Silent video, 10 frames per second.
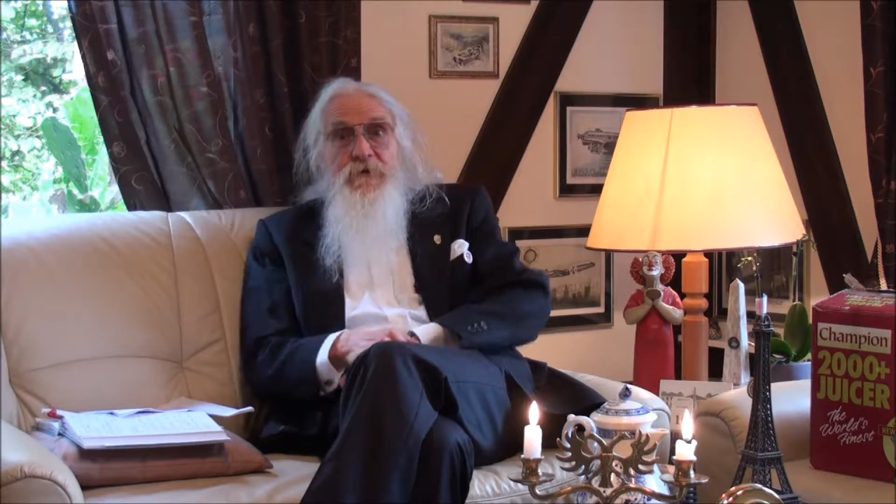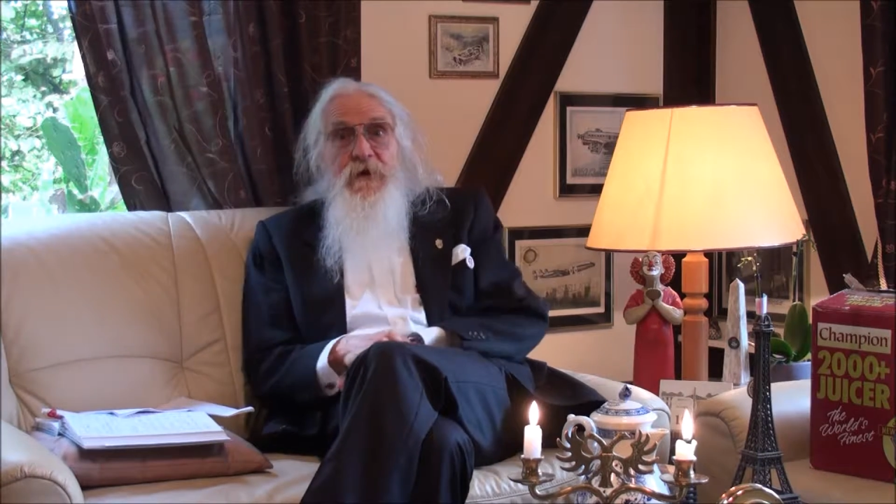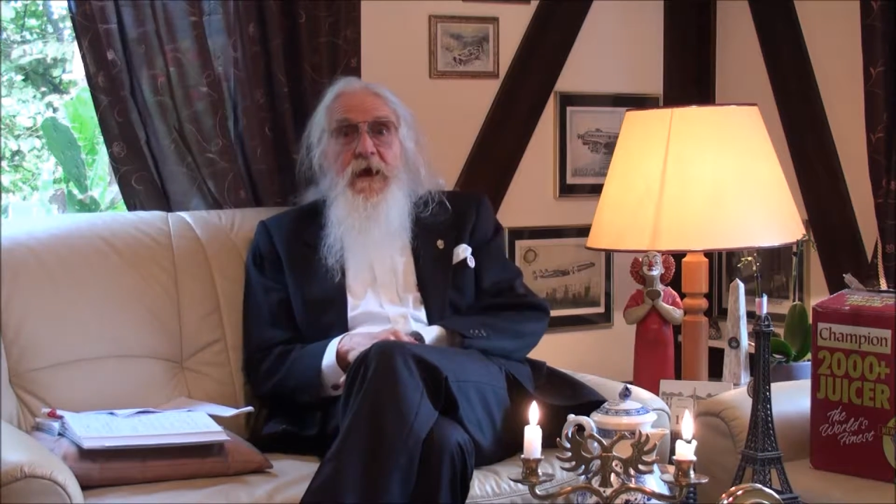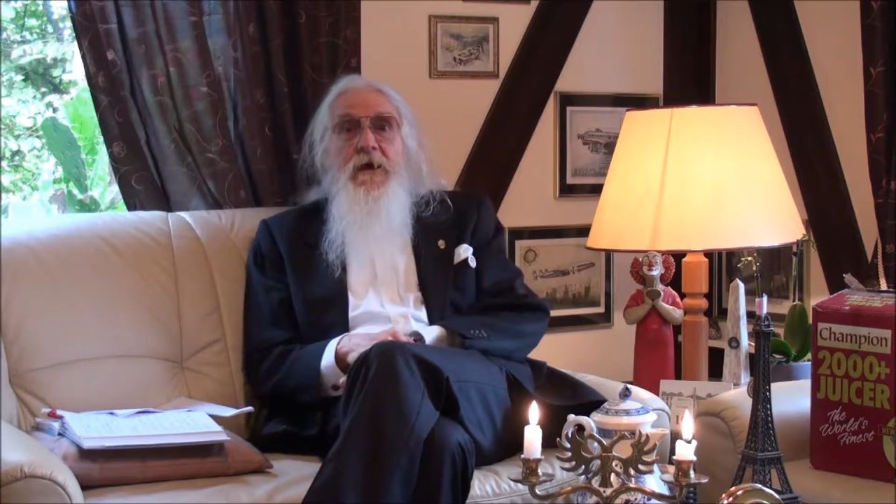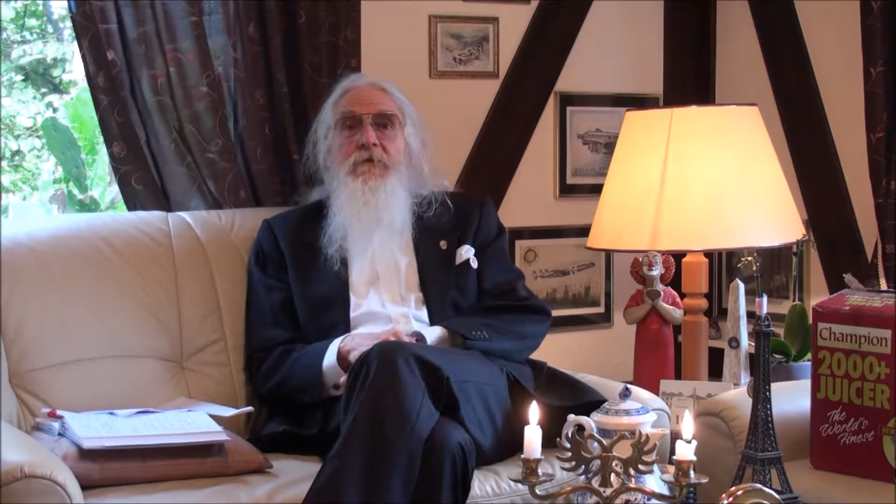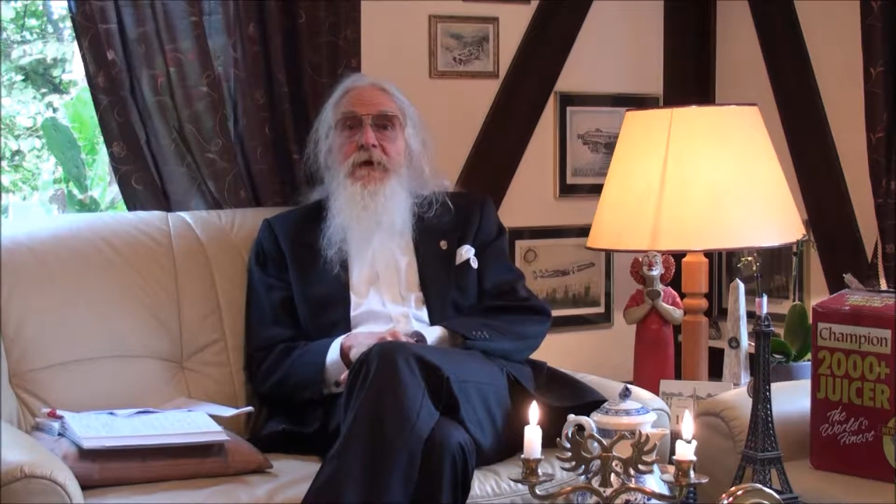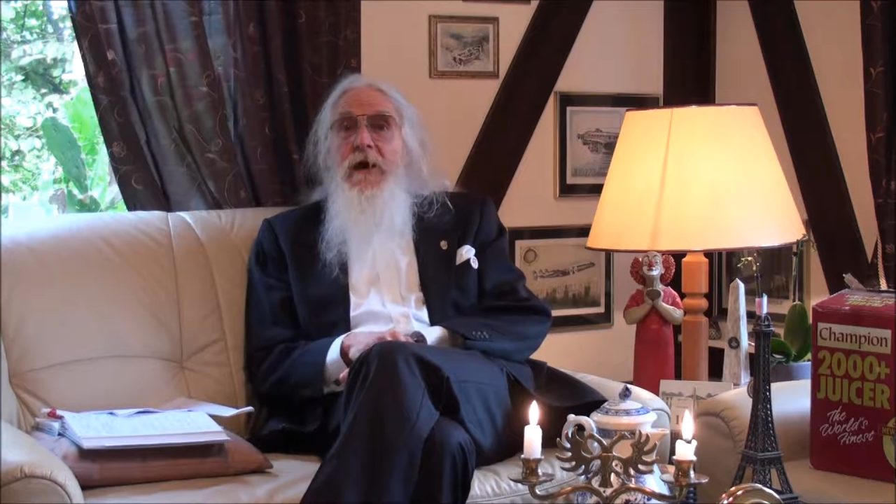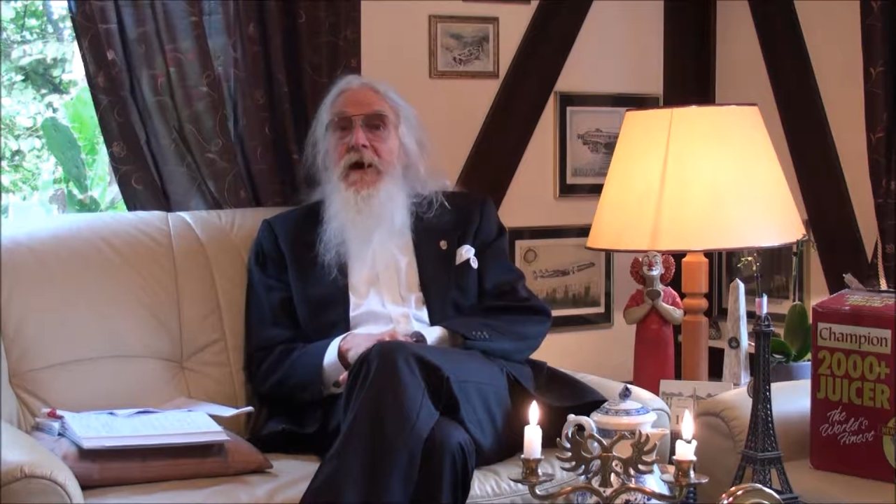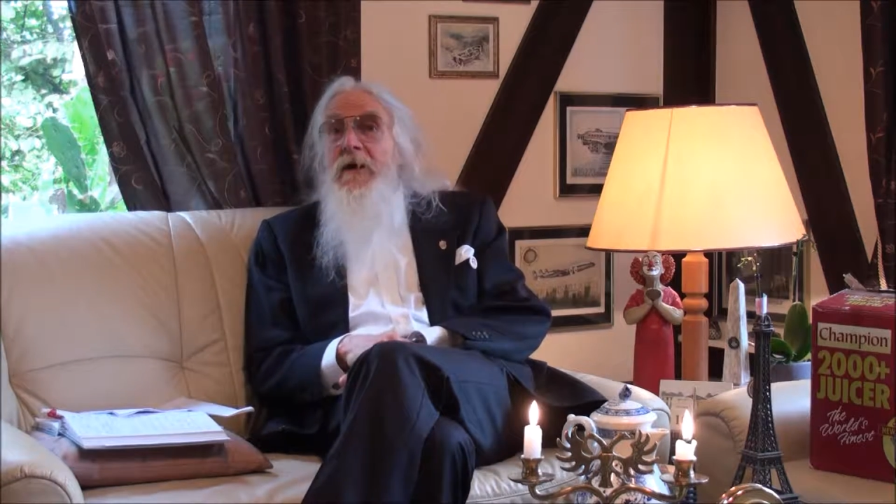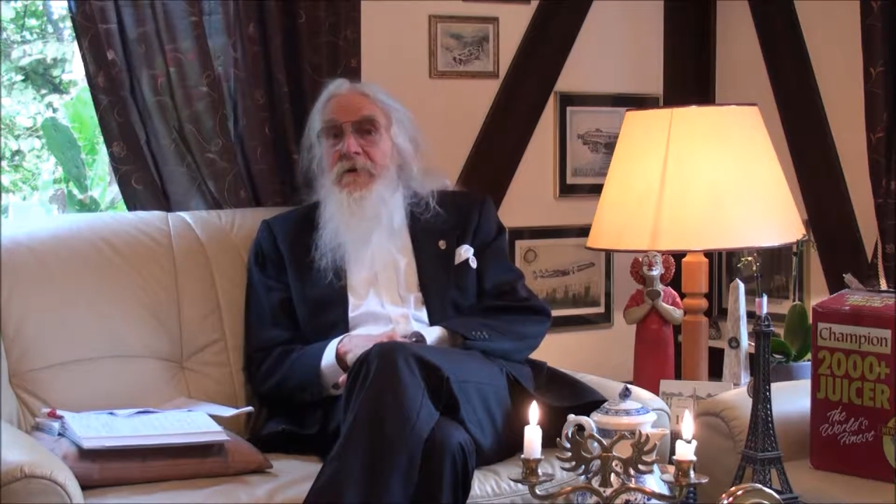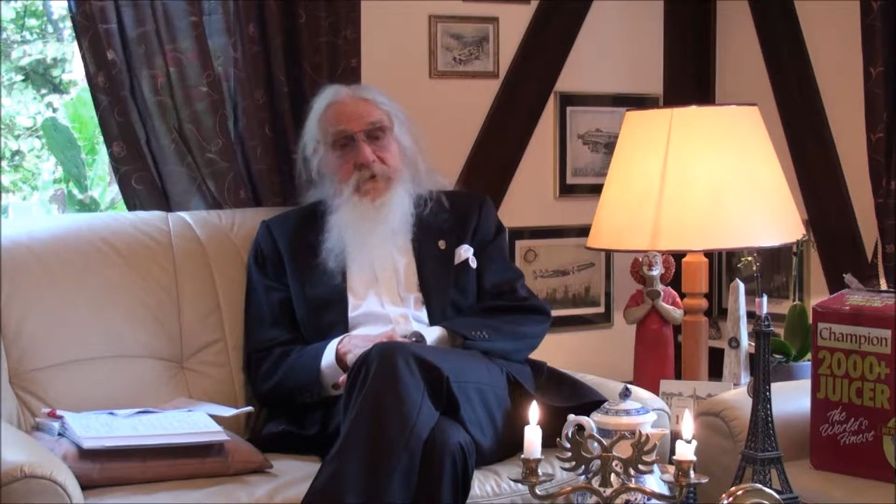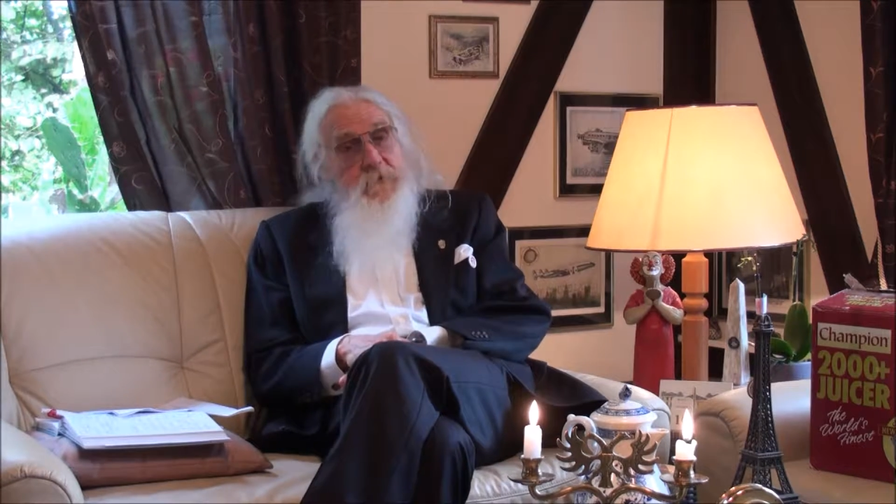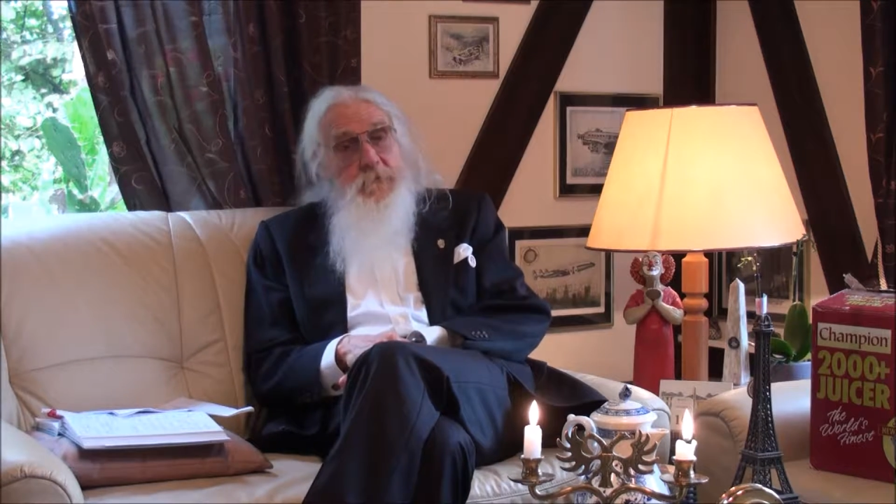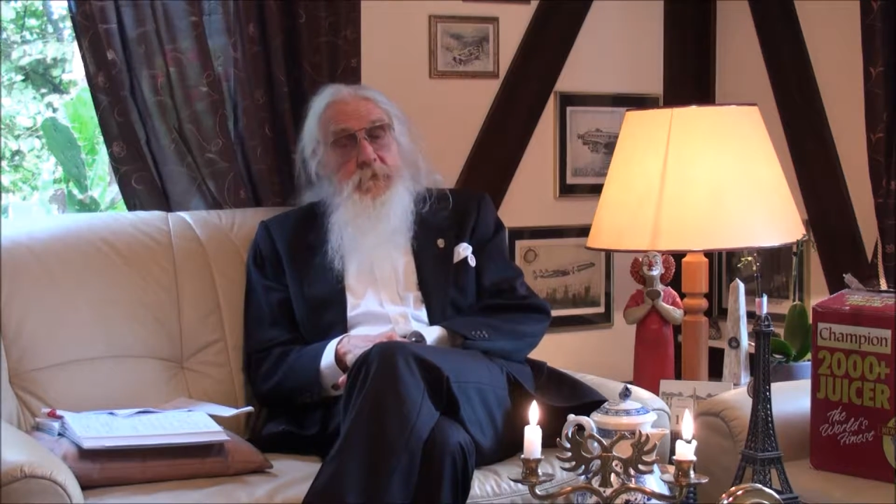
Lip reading: the area, and